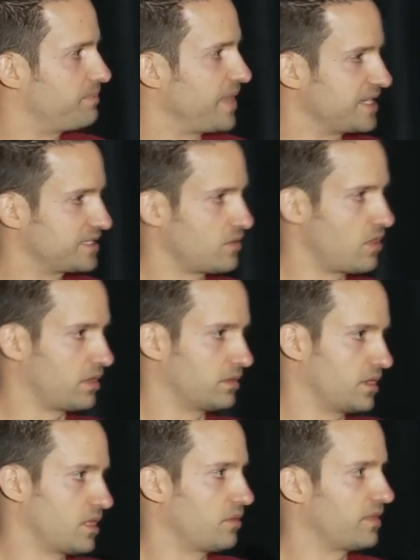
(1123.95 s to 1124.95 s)
based
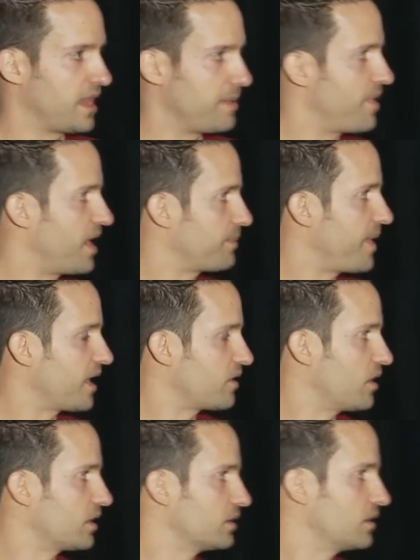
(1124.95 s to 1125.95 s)
on the epoch back
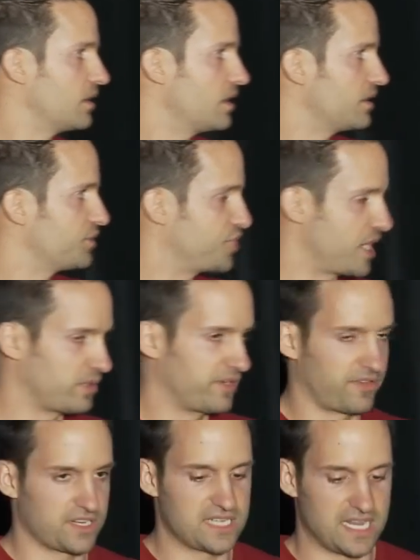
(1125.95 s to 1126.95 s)
on January
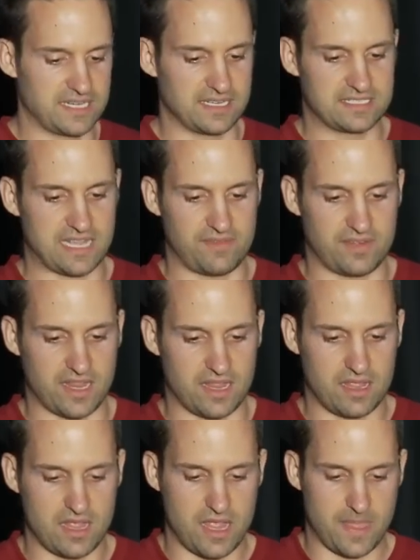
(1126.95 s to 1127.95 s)
1st, 1970.